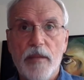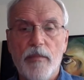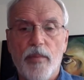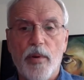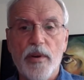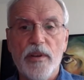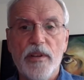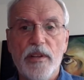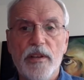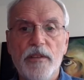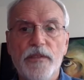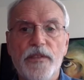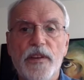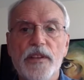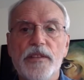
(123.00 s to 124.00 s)
important
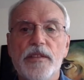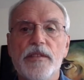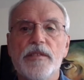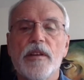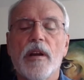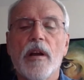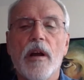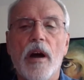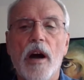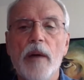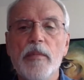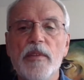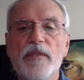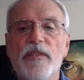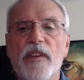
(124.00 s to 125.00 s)
interfaces is a
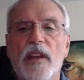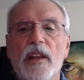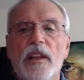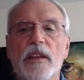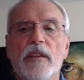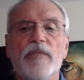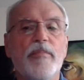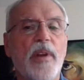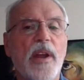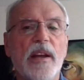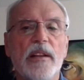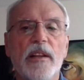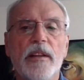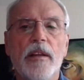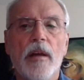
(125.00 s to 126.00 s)
common failing of
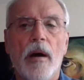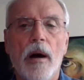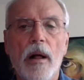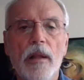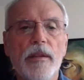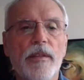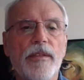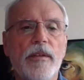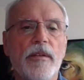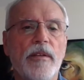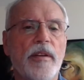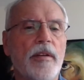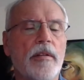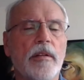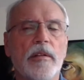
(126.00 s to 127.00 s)
practically all the
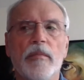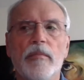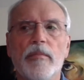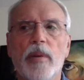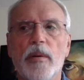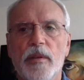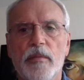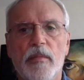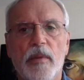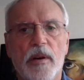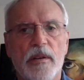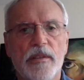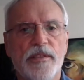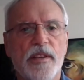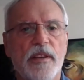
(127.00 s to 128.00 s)
theoretical component
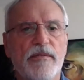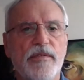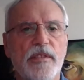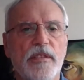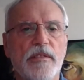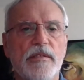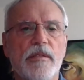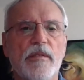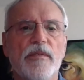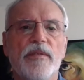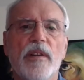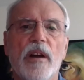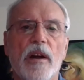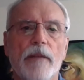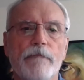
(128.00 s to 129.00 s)
models I've seen so
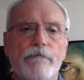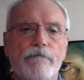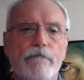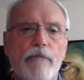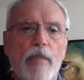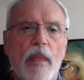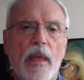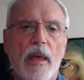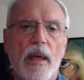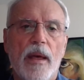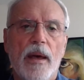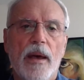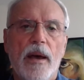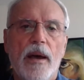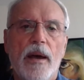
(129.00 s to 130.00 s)
far.
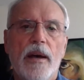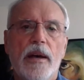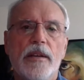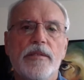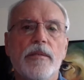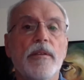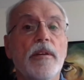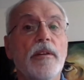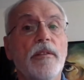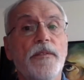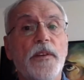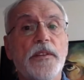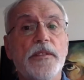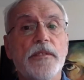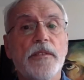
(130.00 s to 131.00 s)
So the
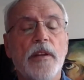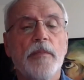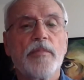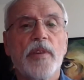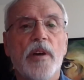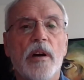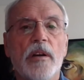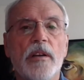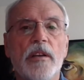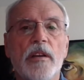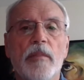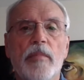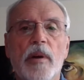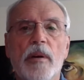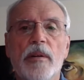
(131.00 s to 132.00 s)
interfaces that I'm talking
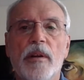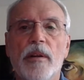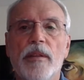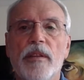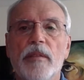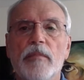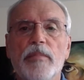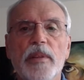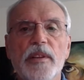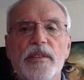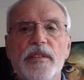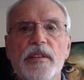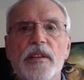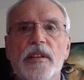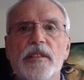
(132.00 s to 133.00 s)
about are the
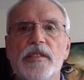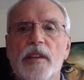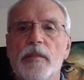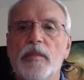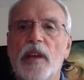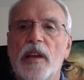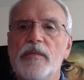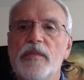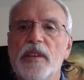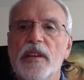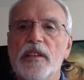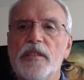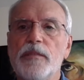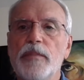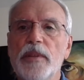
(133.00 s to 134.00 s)
implicit and sometimes
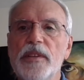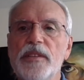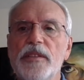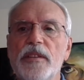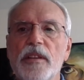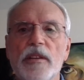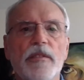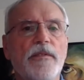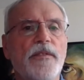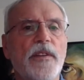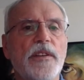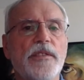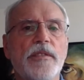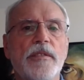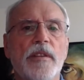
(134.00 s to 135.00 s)
explicit
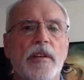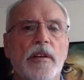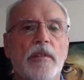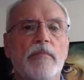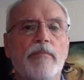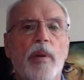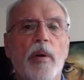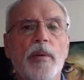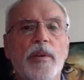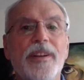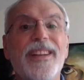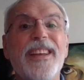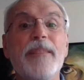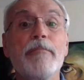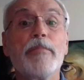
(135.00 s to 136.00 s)
interfaces that a
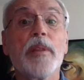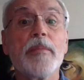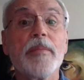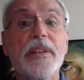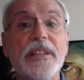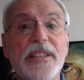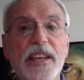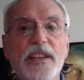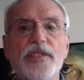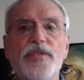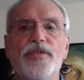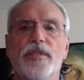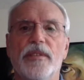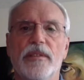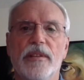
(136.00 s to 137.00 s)
component
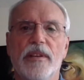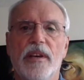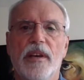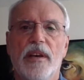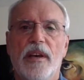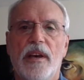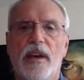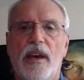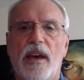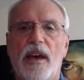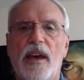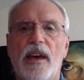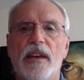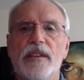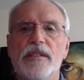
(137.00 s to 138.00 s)
implementation
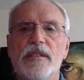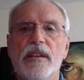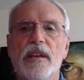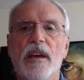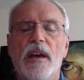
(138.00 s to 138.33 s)
has,